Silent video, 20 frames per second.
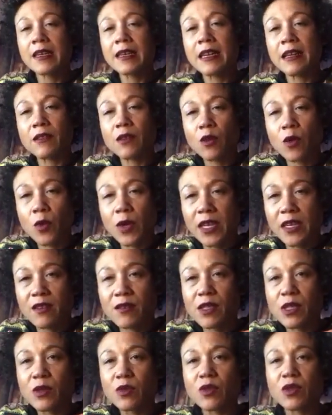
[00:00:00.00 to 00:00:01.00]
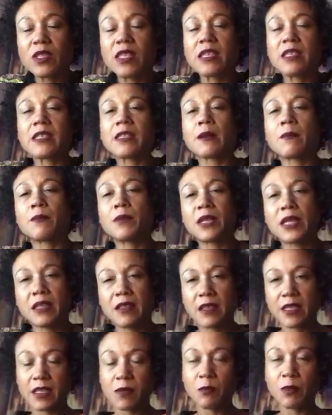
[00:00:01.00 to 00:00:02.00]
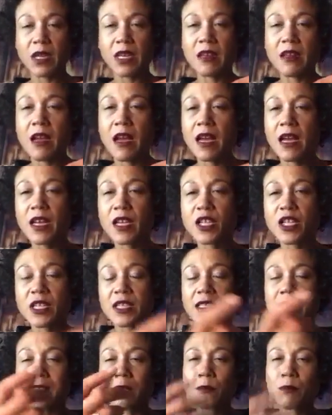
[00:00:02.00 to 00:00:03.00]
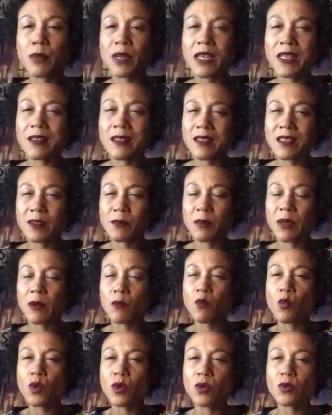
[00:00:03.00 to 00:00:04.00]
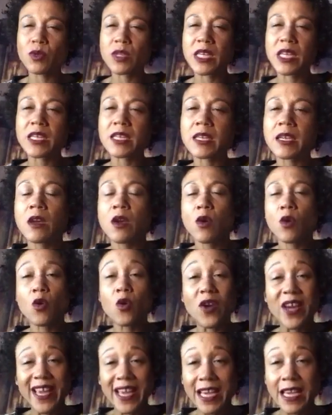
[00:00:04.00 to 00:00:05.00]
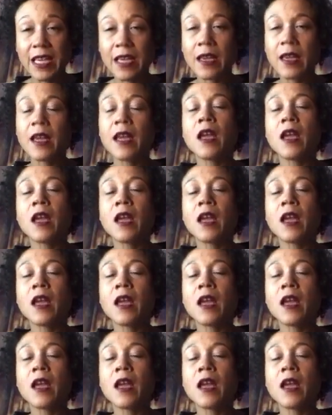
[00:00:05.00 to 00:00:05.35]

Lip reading: Now, the Queen of Swords is somebody that's been hurt. She's somebody that's been wounded, or he.